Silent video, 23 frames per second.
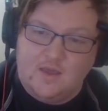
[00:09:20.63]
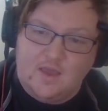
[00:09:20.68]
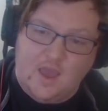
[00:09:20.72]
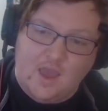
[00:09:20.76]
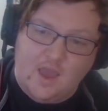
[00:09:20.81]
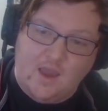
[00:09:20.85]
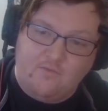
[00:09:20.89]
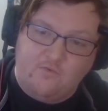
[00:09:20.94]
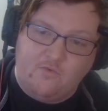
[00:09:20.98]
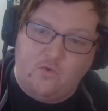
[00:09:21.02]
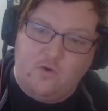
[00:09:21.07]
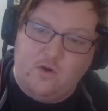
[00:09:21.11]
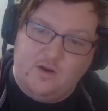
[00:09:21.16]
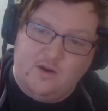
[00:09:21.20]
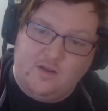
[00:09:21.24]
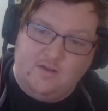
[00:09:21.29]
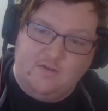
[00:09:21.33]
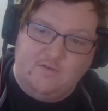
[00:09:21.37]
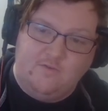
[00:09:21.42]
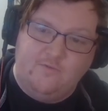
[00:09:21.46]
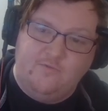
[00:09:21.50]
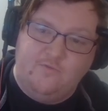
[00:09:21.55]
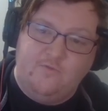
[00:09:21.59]
everyone
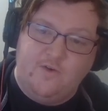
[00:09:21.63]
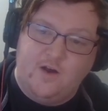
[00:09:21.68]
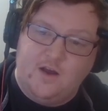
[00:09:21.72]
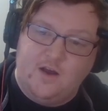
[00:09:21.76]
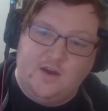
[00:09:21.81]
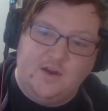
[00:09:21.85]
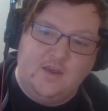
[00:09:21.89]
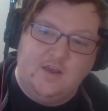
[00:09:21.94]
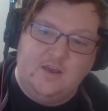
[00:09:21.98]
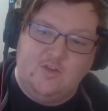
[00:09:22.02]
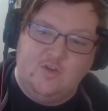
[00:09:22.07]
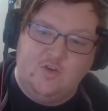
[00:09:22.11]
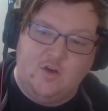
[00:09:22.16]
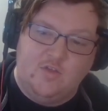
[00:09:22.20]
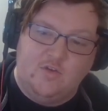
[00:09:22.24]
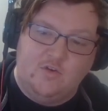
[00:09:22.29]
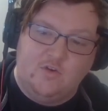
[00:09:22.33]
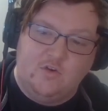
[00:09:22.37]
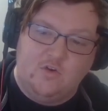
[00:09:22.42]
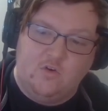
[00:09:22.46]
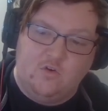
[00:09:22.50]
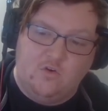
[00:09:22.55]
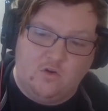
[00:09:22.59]
has fought each
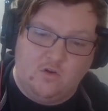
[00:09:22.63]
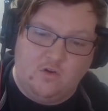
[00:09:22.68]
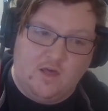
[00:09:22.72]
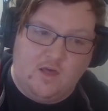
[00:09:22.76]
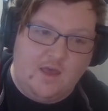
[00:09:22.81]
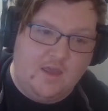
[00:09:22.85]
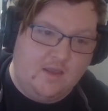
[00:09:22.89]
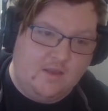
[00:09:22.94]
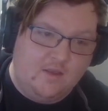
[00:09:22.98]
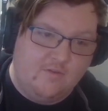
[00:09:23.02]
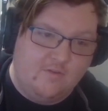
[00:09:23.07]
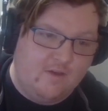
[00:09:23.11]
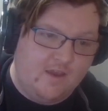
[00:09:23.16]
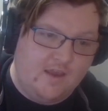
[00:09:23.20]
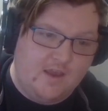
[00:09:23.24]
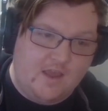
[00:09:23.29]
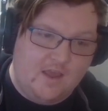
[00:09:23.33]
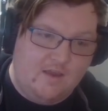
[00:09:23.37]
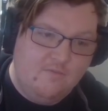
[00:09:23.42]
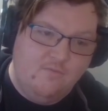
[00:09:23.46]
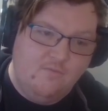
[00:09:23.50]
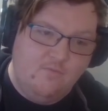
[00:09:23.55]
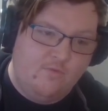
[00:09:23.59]
other, or like because like
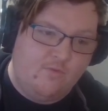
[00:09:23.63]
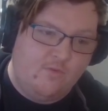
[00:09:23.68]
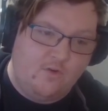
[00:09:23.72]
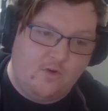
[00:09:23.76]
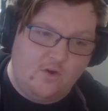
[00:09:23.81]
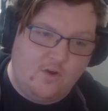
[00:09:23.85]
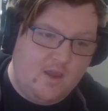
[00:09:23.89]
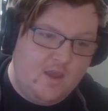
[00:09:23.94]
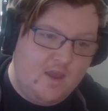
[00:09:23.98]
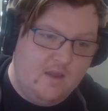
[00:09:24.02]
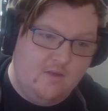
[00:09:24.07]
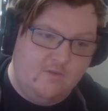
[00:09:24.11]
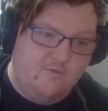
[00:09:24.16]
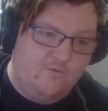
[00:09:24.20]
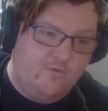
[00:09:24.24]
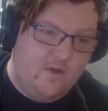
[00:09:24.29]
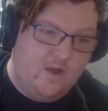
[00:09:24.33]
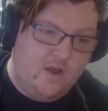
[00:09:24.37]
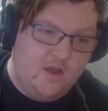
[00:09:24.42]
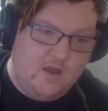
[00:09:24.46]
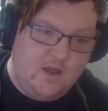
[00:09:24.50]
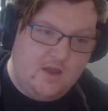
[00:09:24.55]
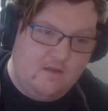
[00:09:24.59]
Sergey has
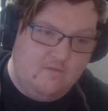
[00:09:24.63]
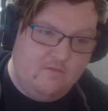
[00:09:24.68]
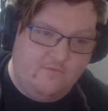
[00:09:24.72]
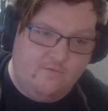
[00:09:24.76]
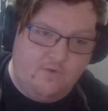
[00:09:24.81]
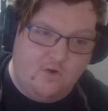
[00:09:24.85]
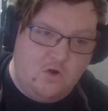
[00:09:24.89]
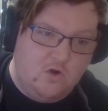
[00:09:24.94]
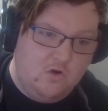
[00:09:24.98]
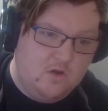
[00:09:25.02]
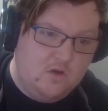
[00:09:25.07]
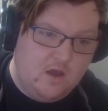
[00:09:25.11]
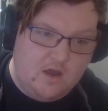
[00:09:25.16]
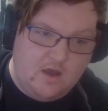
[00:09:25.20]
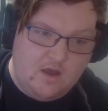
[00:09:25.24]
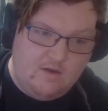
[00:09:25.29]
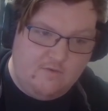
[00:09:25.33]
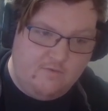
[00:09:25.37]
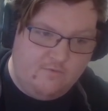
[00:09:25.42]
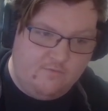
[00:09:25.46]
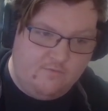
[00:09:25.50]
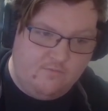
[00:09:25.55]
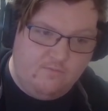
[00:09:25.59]
fought
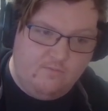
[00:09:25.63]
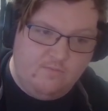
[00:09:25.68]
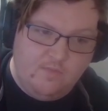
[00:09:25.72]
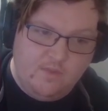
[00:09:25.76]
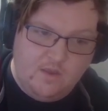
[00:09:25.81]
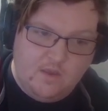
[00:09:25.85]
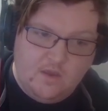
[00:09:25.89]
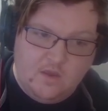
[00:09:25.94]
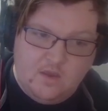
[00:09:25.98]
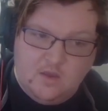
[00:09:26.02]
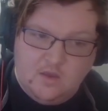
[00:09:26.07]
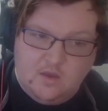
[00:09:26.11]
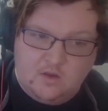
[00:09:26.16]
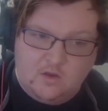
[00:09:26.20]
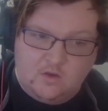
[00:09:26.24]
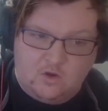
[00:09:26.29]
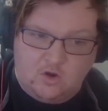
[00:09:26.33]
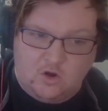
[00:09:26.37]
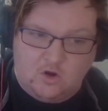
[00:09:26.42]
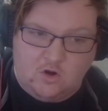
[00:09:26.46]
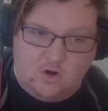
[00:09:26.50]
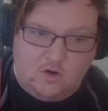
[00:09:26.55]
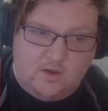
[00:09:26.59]
Volkov,
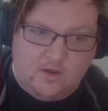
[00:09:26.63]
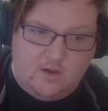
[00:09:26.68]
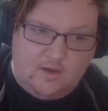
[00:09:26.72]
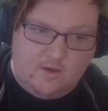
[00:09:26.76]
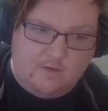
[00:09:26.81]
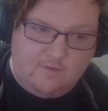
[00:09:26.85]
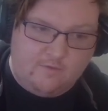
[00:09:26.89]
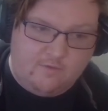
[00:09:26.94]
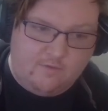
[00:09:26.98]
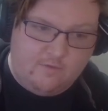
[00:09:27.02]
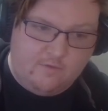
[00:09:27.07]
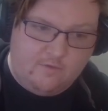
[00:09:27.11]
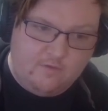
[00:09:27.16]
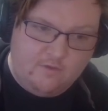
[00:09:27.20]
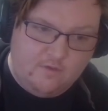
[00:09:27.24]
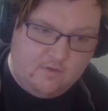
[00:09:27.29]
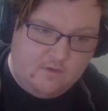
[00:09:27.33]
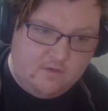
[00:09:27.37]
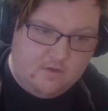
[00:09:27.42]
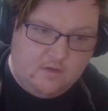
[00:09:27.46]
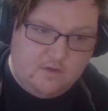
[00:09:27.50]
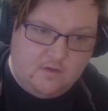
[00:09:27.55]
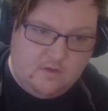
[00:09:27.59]
Curtis,
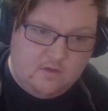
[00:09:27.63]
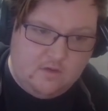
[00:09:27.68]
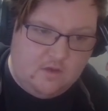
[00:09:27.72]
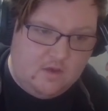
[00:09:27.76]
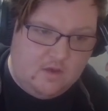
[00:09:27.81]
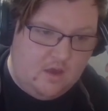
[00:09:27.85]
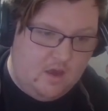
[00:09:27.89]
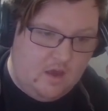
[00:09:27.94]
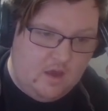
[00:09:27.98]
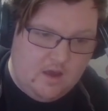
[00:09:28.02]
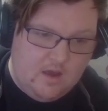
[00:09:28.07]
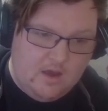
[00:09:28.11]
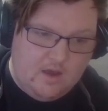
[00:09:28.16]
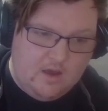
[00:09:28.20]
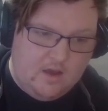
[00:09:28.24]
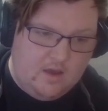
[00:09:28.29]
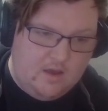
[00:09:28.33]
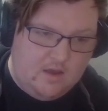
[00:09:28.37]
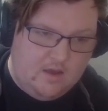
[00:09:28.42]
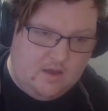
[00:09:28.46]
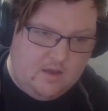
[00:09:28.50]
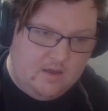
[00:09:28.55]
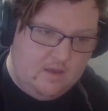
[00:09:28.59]

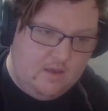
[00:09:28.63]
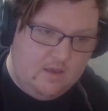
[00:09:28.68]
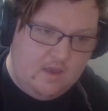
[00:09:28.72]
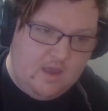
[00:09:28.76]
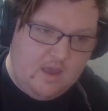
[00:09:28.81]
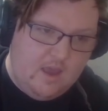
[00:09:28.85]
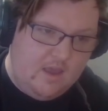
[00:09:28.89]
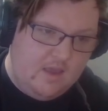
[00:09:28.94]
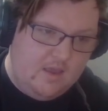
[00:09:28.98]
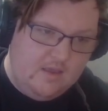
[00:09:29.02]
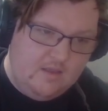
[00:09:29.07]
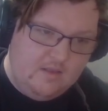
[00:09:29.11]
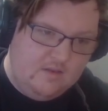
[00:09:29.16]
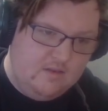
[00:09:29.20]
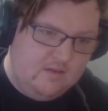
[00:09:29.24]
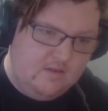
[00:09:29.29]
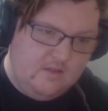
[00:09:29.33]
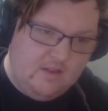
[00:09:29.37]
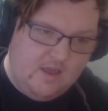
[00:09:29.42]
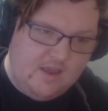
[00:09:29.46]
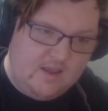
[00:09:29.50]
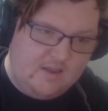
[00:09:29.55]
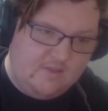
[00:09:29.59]

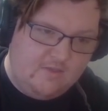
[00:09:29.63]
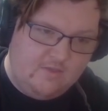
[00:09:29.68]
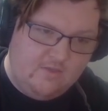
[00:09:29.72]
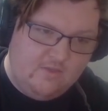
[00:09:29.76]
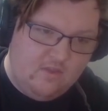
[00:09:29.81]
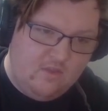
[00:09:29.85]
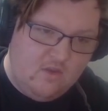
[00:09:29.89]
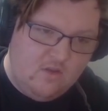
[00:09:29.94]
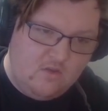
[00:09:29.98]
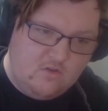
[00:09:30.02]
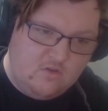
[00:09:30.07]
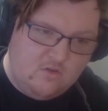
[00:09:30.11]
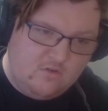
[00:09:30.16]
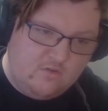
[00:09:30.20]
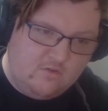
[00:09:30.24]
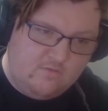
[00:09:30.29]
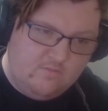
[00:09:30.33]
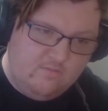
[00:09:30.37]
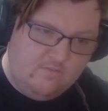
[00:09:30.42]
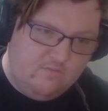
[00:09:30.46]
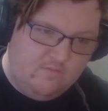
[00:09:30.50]
like just